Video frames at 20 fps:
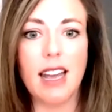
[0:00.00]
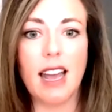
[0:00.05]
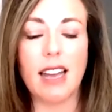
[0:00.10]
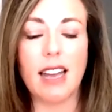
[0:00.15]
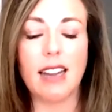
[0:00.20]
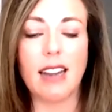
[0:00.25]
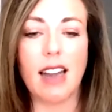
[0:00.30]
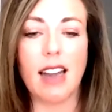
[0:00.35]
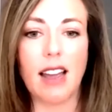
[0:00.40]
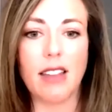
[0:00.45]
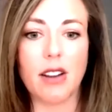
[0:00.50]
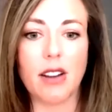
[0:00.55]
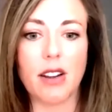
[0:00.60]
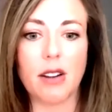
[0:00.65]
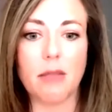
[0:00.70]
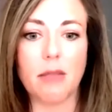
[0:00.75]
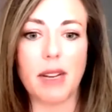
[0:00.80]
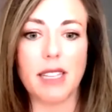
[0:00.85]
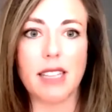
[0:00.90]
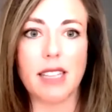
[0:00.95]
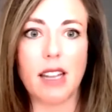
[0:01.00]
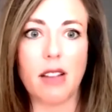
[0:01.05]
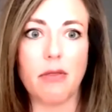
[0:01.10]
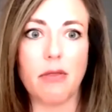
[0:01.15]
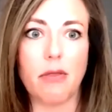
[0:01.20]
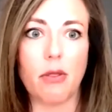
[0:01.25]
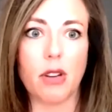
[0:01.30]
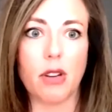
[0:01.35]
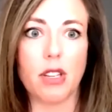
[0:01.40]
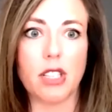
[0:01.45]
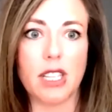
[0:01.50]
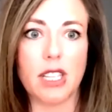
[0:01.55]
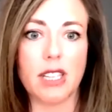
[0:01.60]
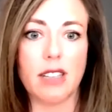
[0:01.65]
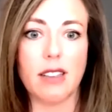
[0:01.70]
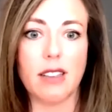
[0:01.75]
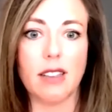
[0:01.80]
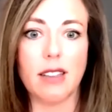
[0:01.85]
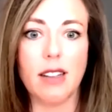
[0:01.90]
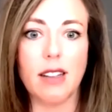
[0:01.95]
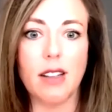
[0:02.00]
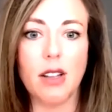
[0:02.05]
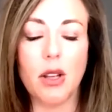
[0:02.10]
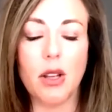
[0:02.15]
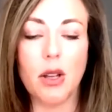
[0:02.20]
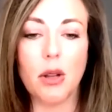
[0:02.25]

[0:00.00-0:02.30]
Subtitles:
and either myself or Jill